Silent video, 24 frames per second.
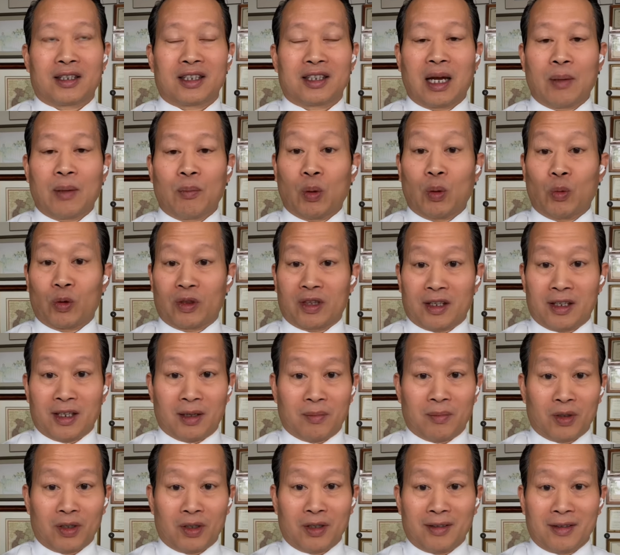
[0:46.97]
come up with a
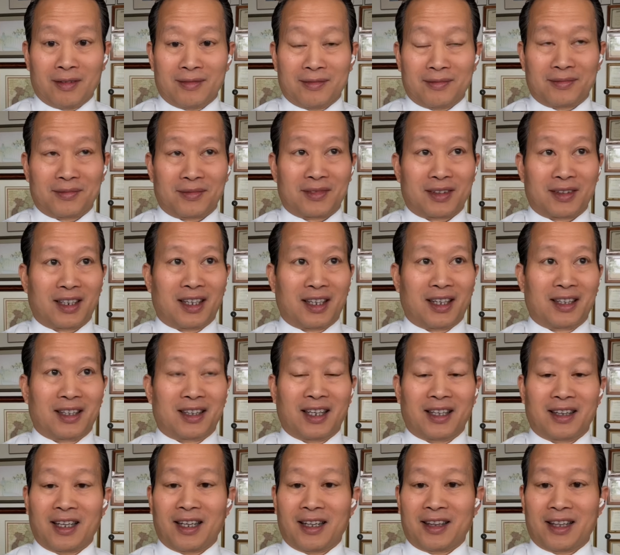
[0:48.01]
number
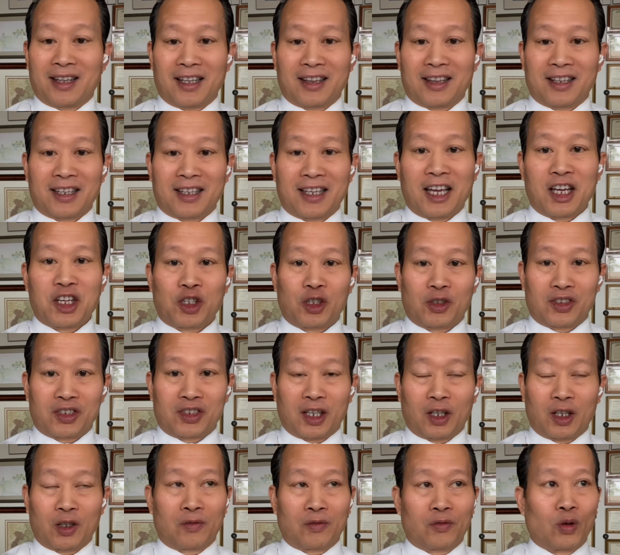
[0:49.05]
that they think the case should
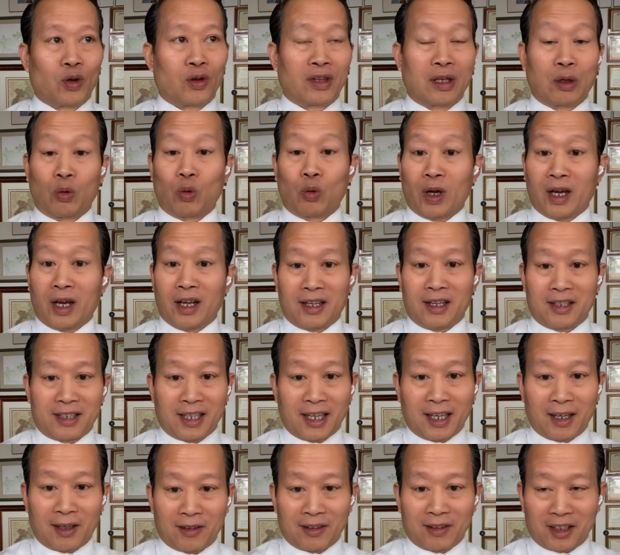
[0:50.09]
settle for. They'll write it
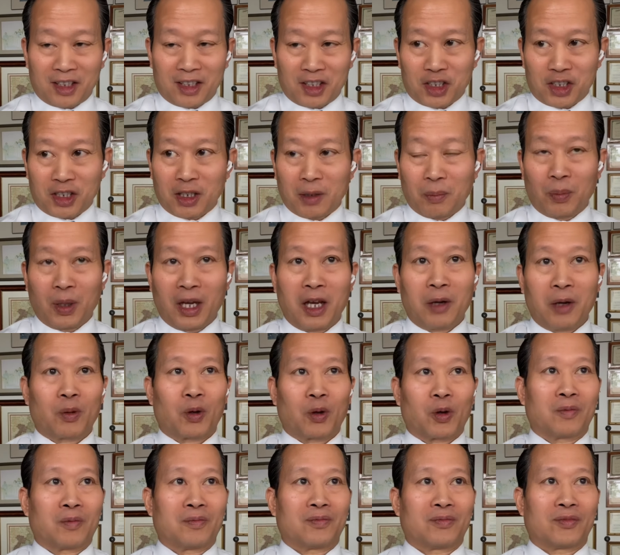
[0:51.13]
down on a sheet of
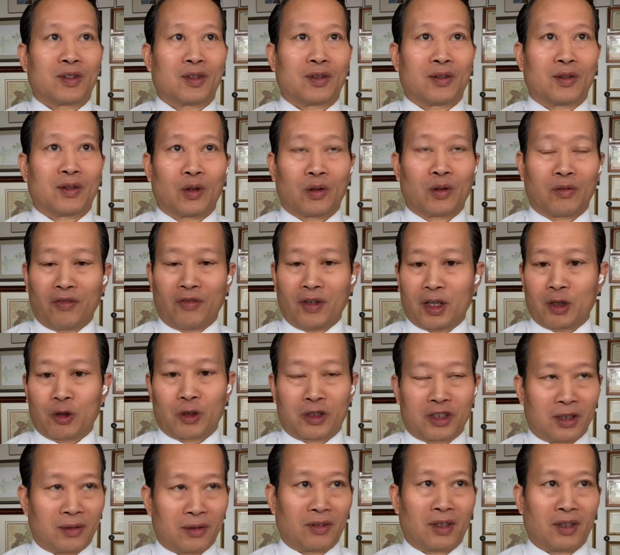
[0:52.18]
paper or
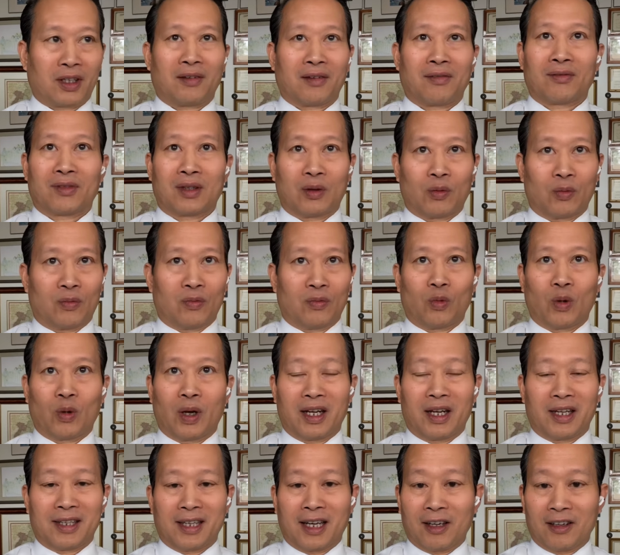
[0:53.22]
figuratively, they'll
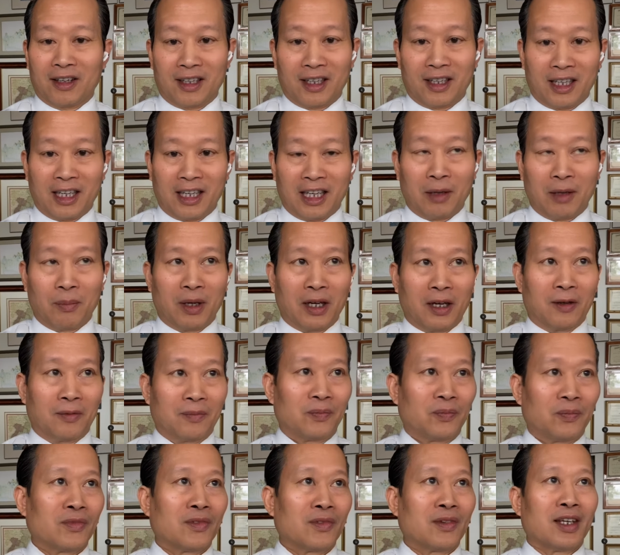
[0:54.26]
write it down in an
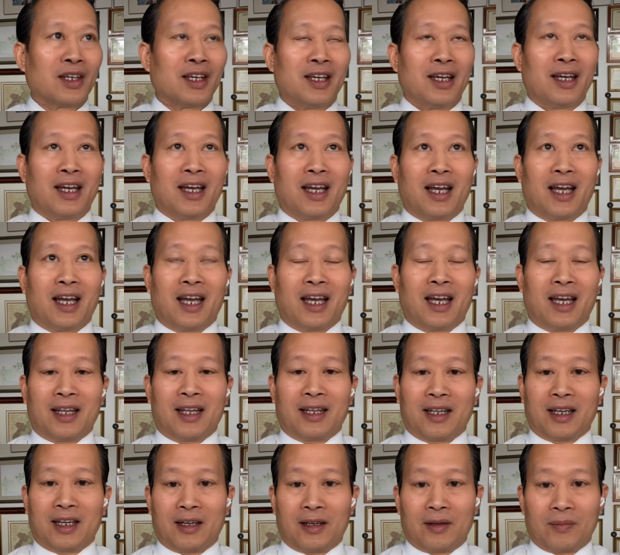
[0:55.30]
email.
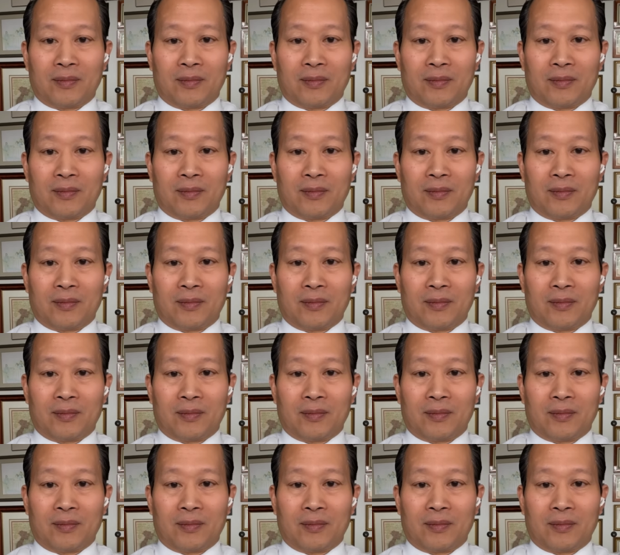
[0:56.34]
And